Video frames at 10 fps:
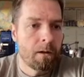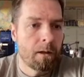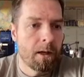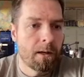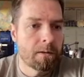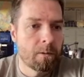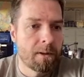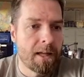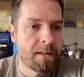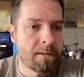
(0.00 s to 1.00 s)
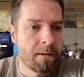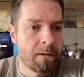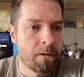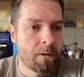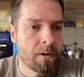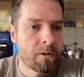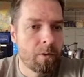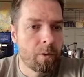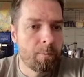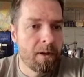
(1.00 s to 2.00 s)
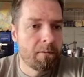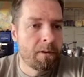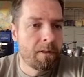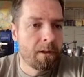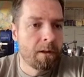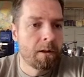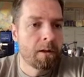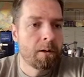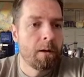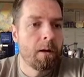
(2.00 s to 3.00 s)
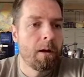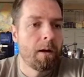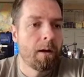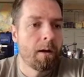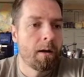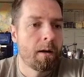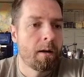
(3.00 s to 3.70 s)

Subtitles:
Okay, so what that's going to do is group everything to